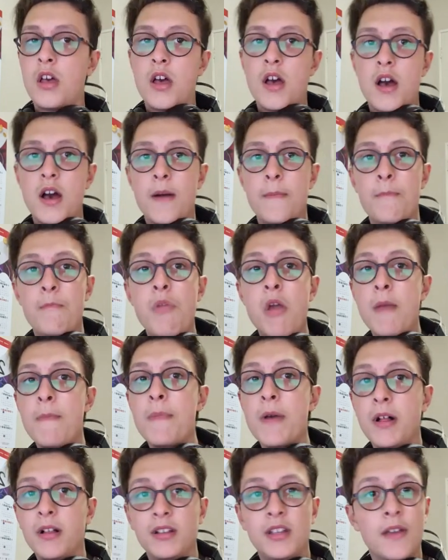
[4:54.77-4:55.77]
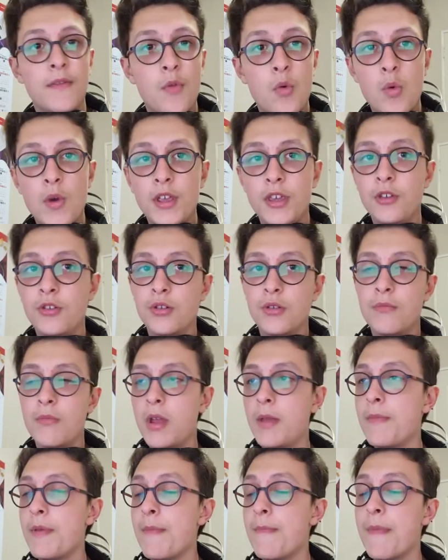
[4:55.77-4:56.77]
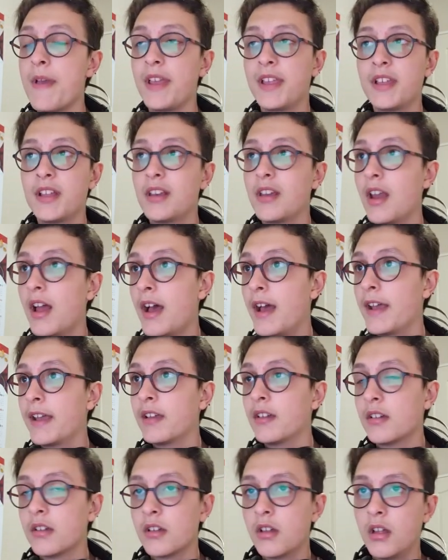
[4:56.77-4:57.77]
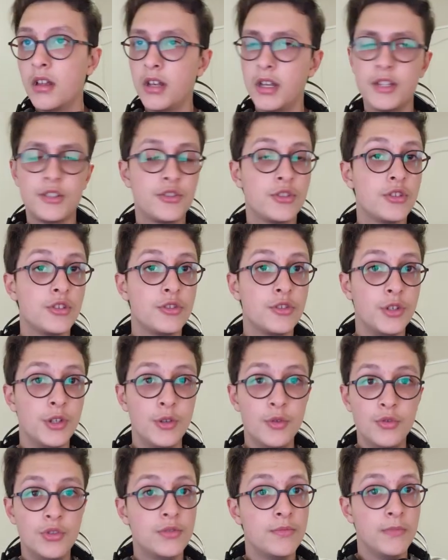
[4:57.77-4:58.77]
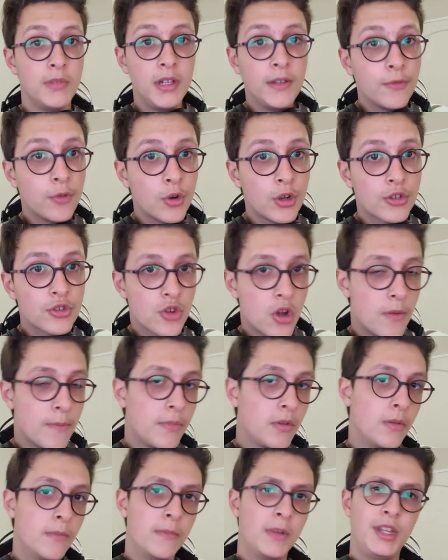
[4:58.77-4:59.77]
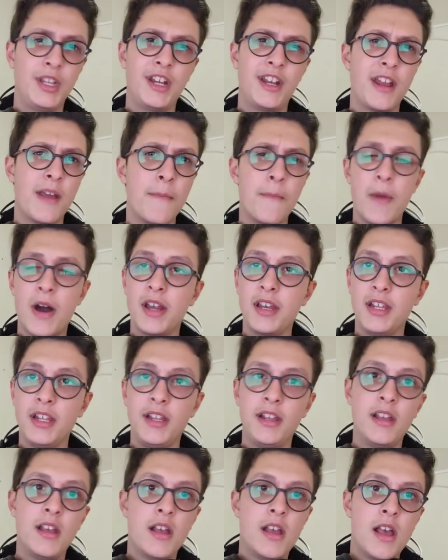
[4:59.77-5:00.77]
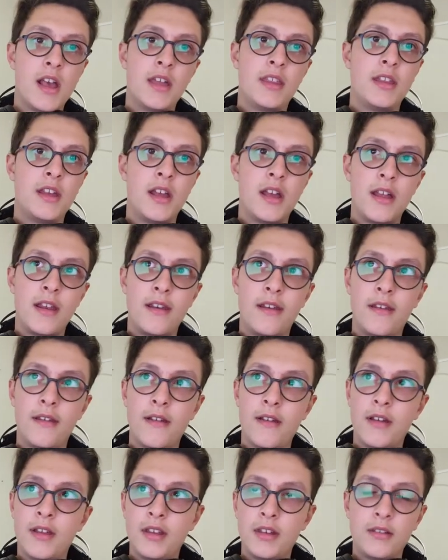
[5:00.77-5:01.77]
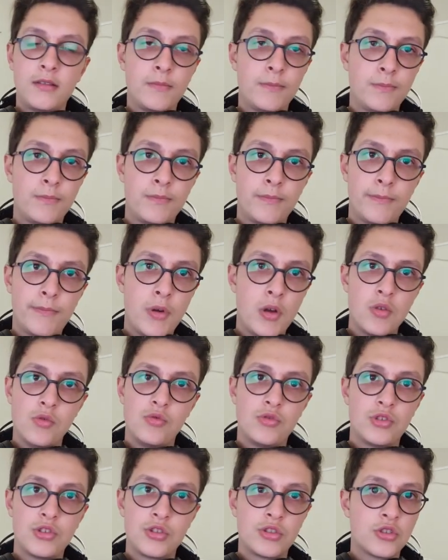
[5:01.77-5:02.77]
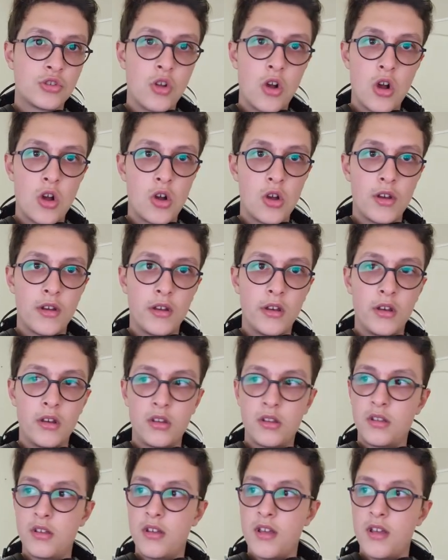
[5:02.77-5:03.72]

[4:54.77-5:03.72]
PayPal giveaway, you could maybe make it like, let's just use me for example, Millionaire Money, and then posts on